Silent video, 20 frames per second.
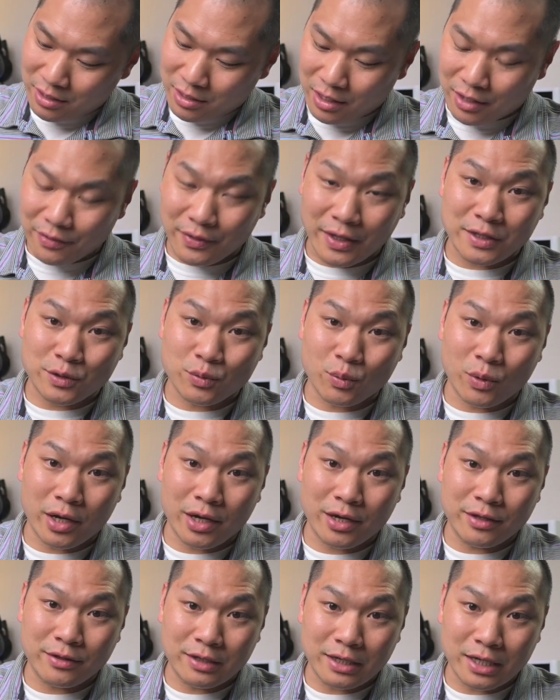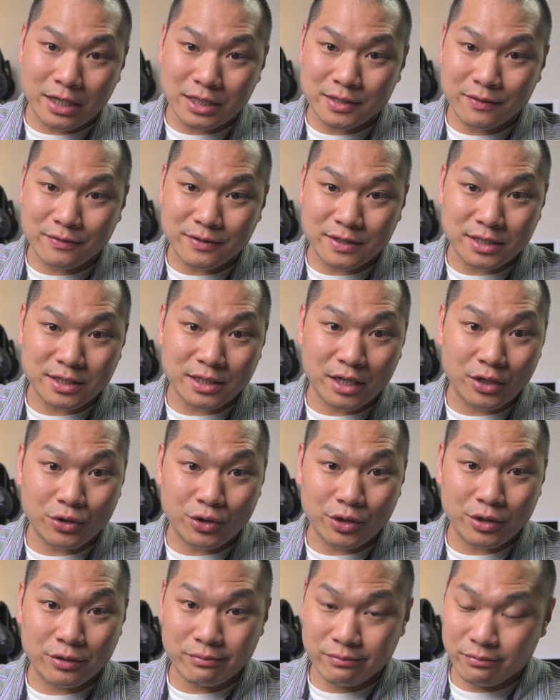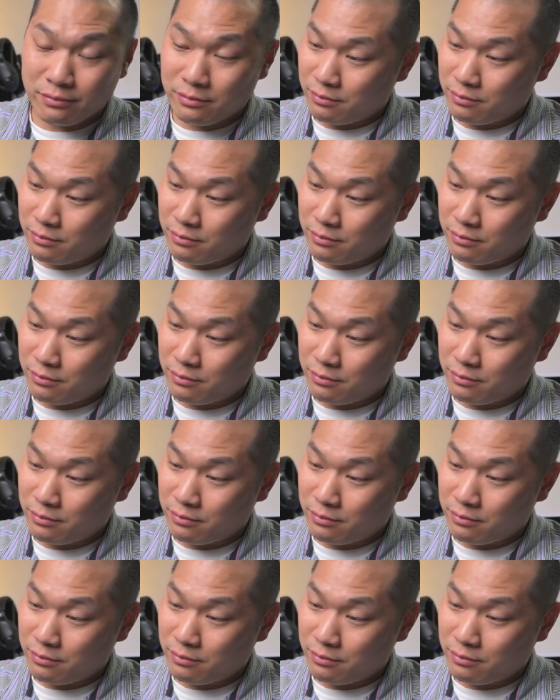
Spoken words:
And that's why the SF600